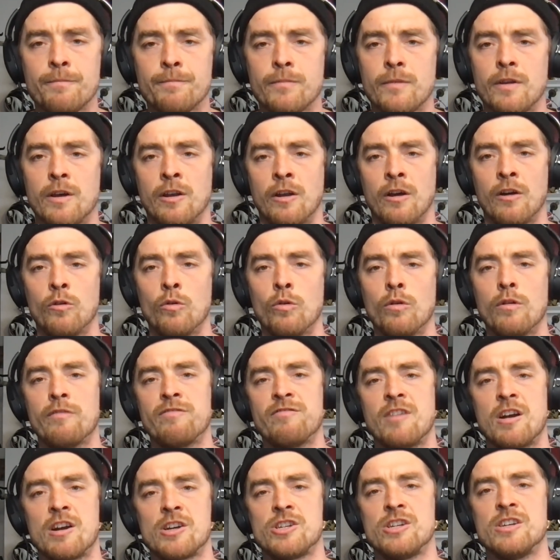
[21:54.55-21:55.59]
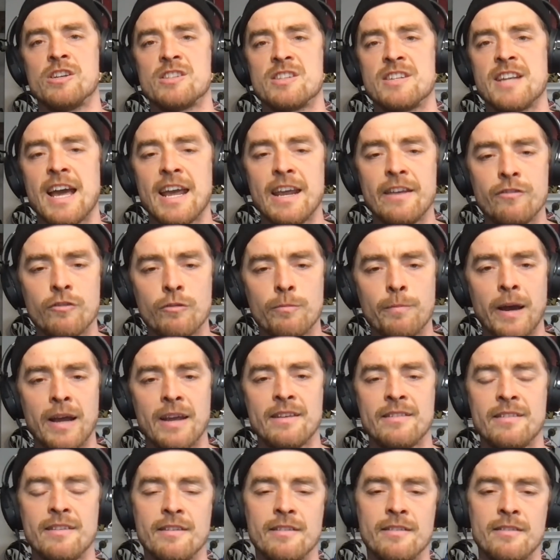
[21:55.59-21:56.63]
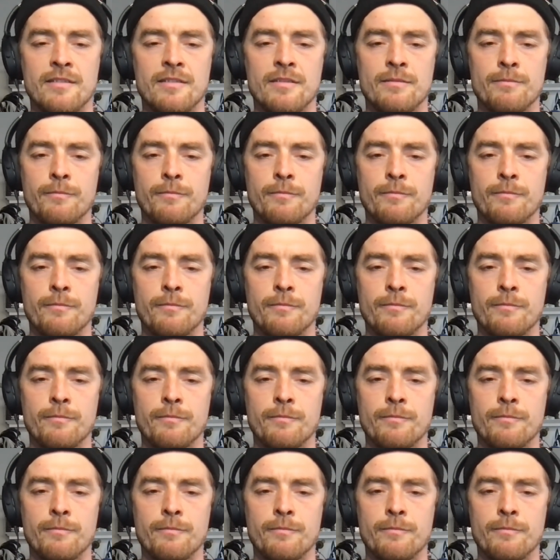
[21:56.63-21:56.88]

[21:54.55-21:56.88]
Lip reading: and all of Russia's naval bases